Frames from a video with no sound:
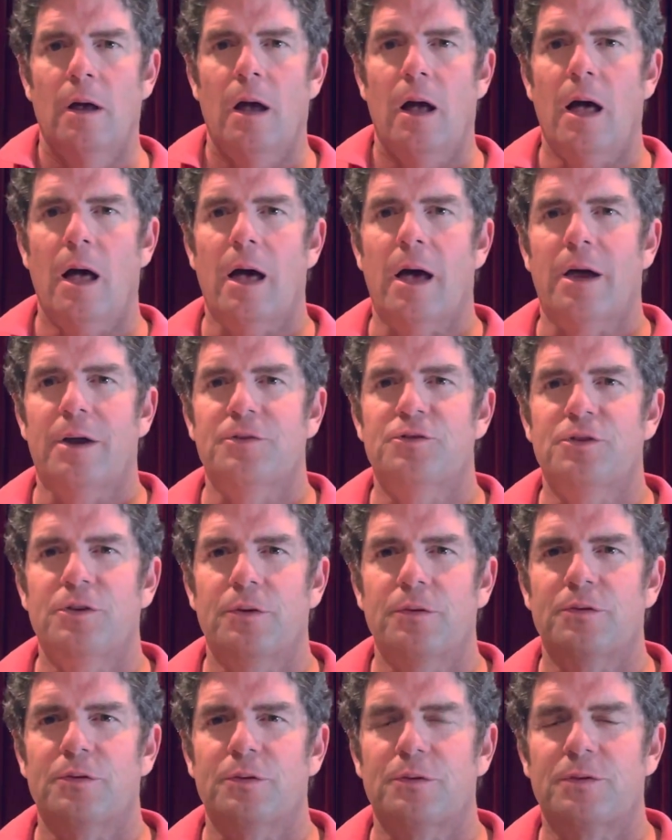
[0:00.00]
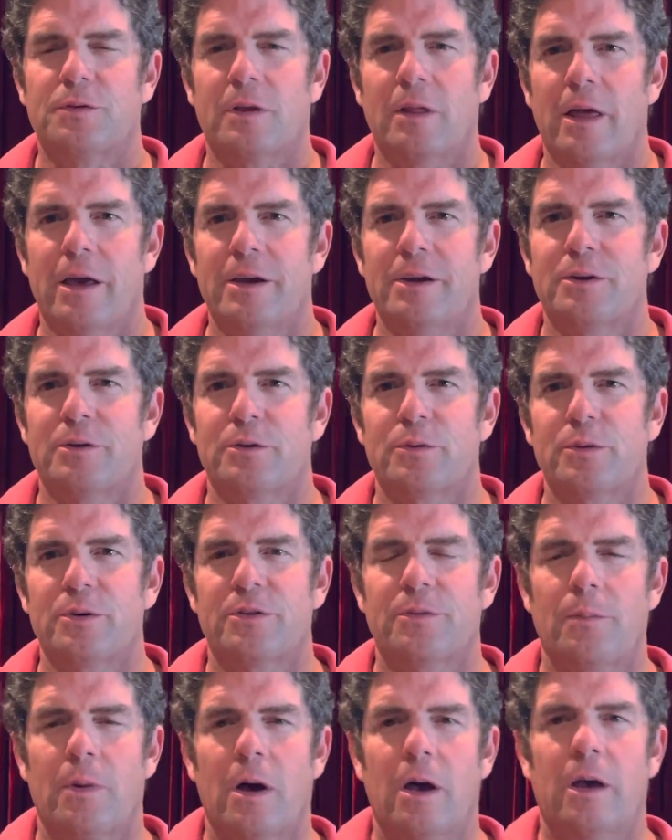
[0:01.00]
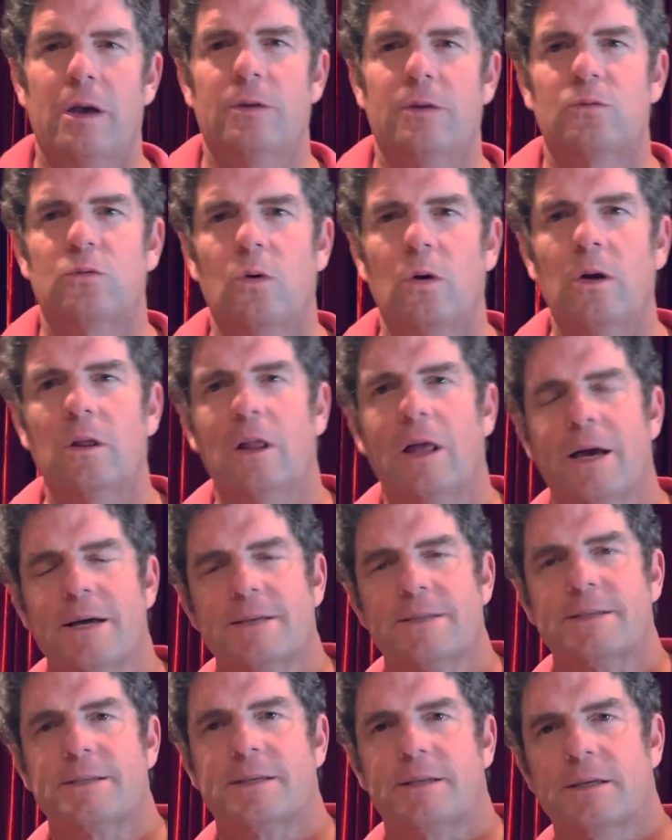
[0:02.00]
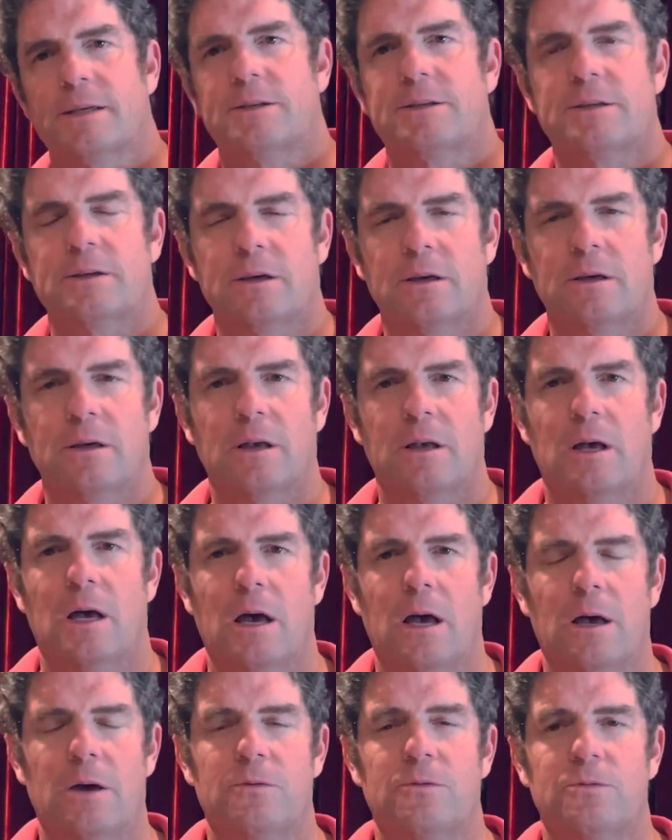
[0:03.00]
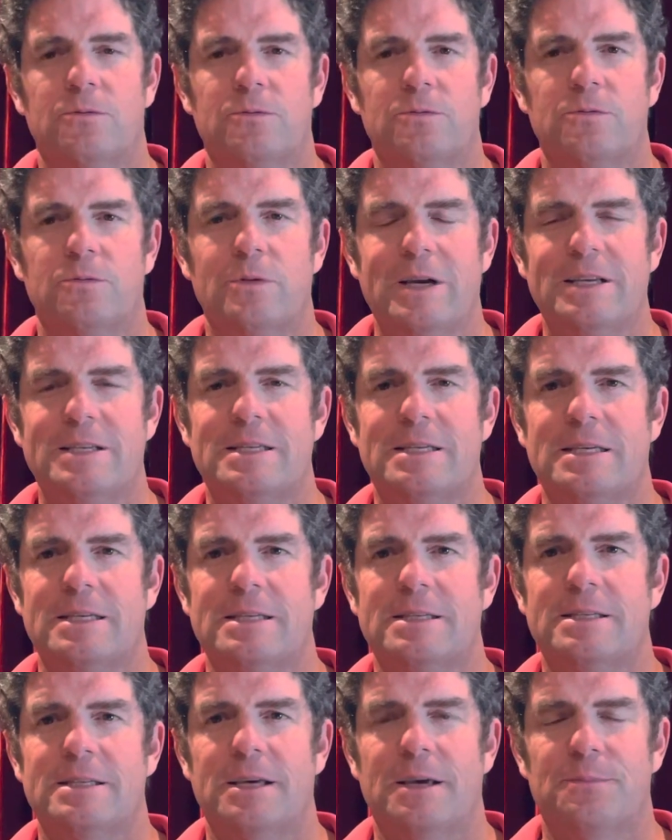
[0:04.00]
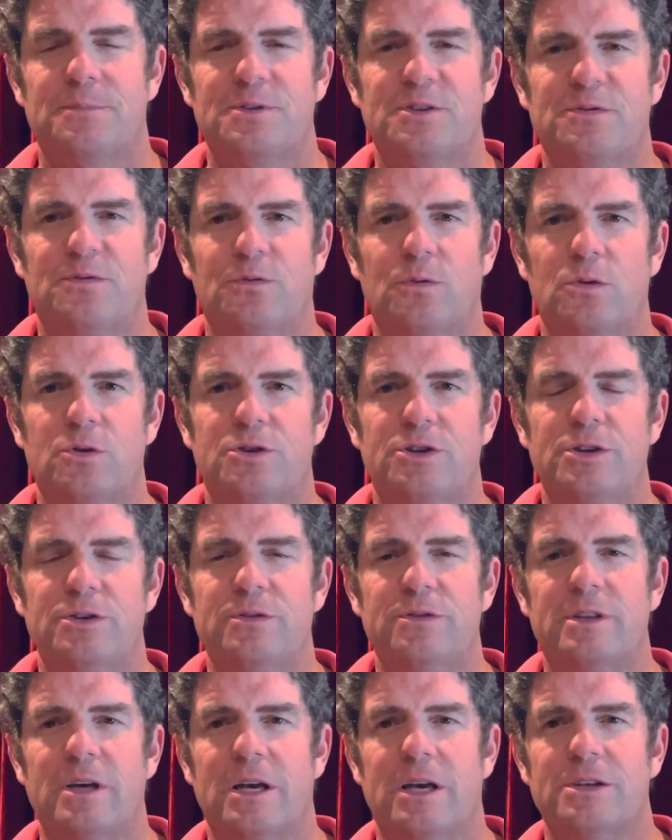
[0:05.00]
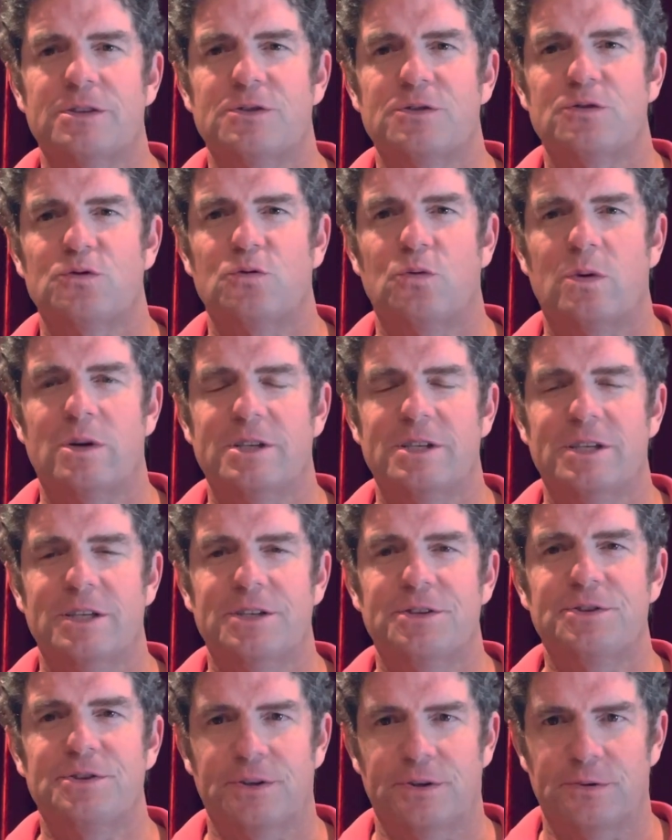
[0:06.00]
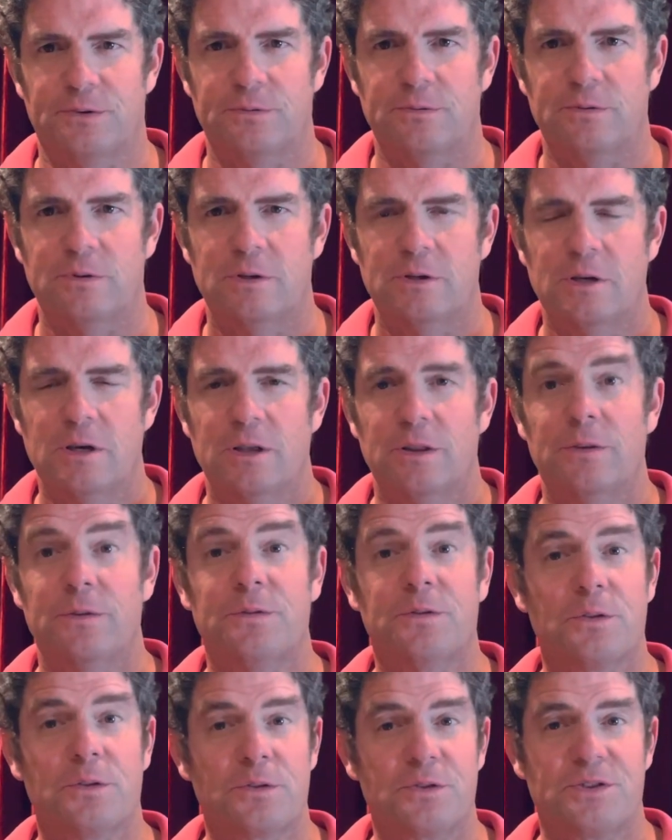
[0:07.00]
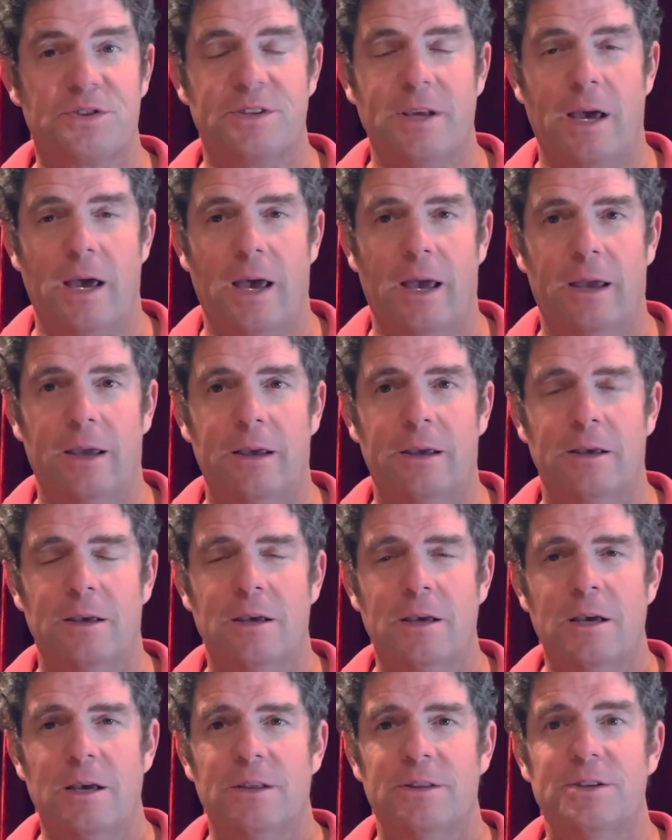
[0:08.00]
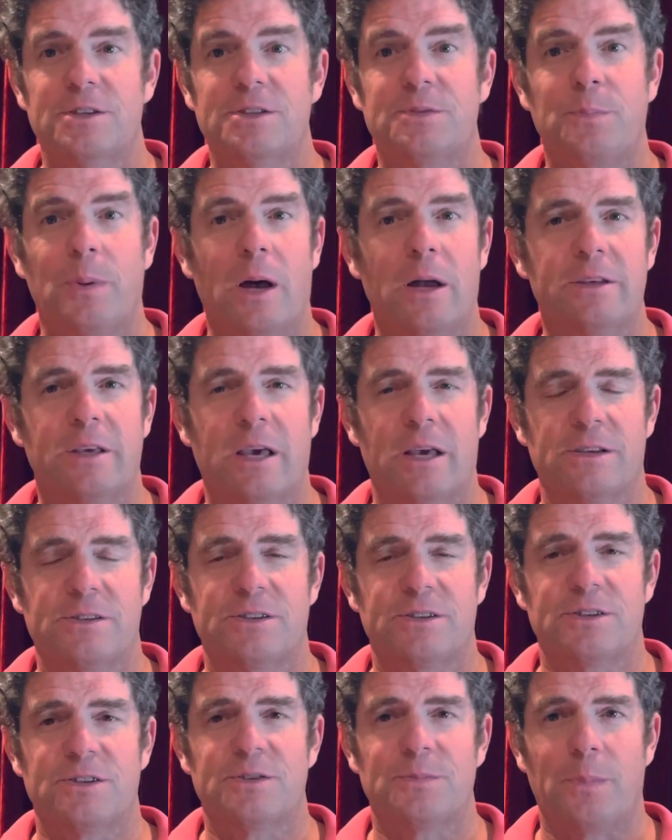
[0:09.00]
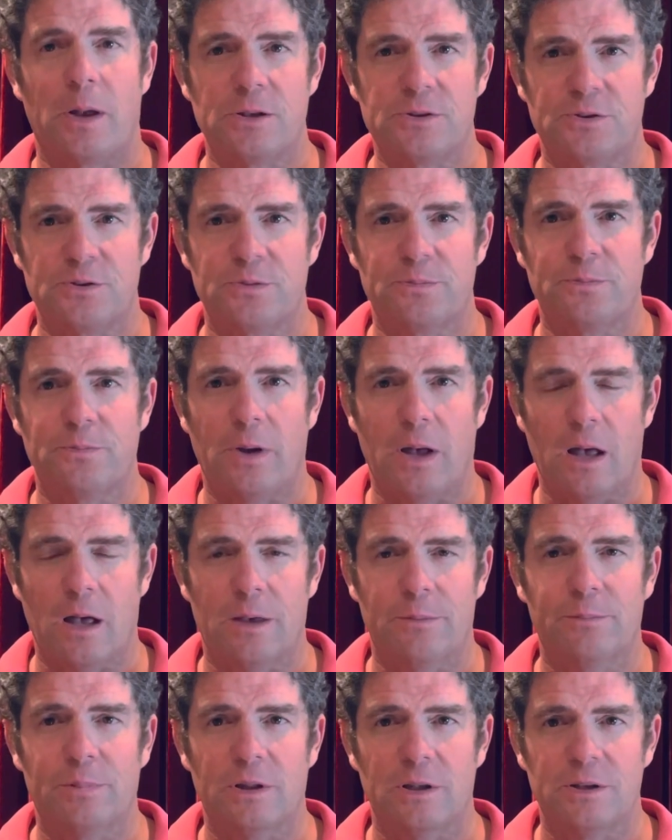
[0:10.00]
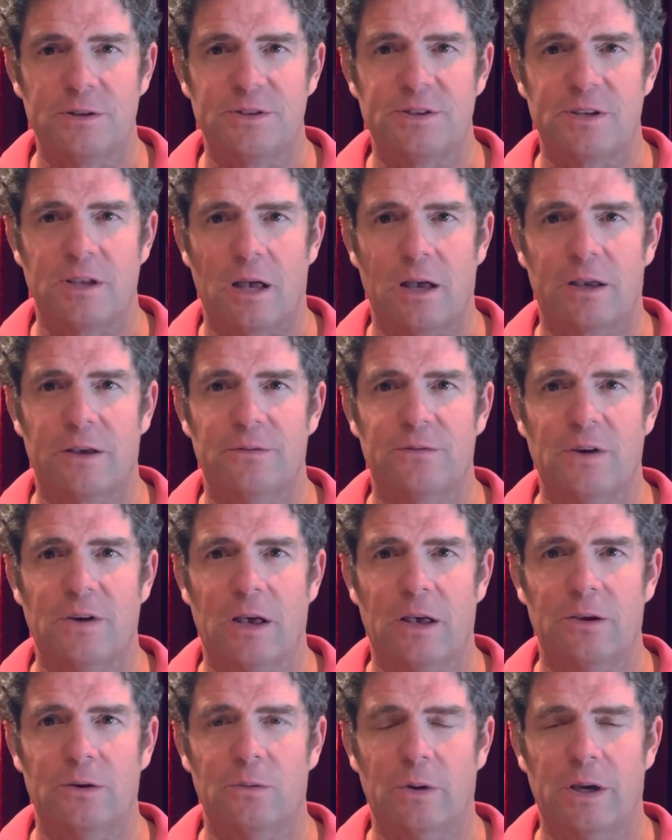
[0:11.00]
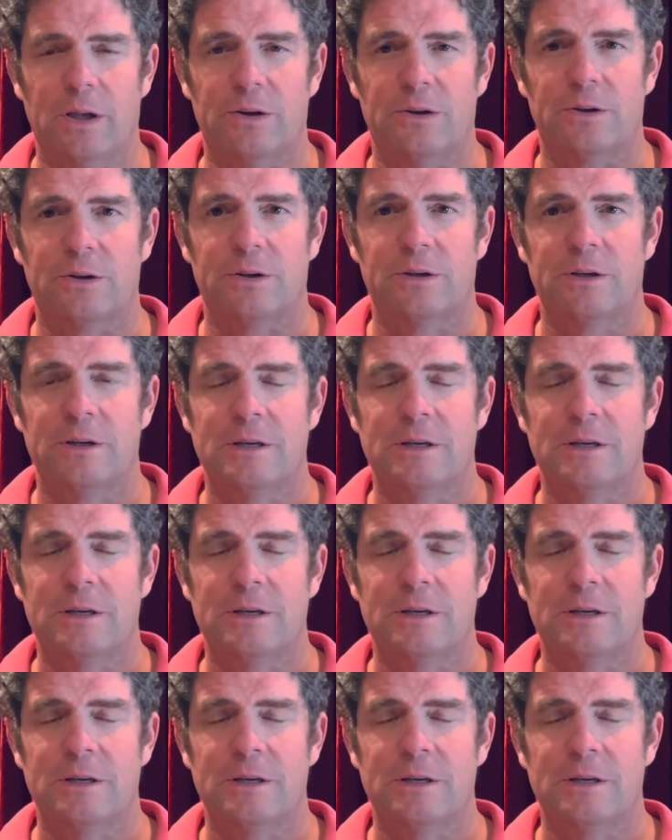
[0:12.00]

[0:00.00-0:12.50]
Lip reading: Hi, Joseph Clay here with my Royal Ascot racing tips for 2022, the first day. This podcast is sponsored by Bloodstock Evaluator.